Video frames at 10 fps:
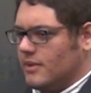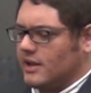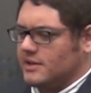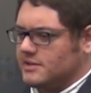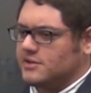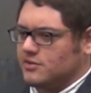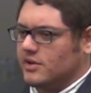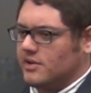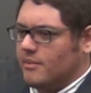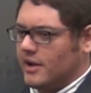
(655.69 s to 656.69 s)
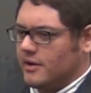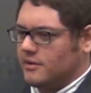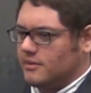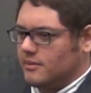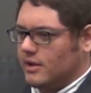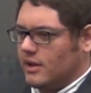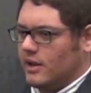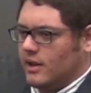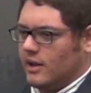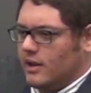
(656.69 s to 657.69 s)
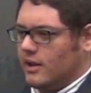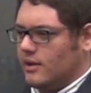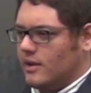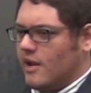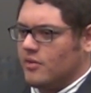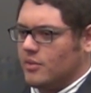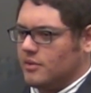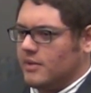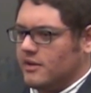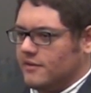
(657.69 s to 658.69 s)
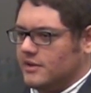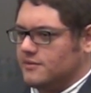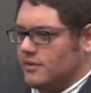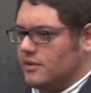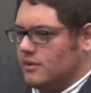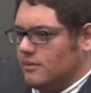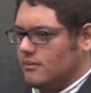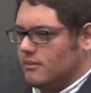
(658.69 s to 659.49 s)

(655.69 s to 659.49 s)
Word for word: Because the sooner the better, and everyone benefits from it.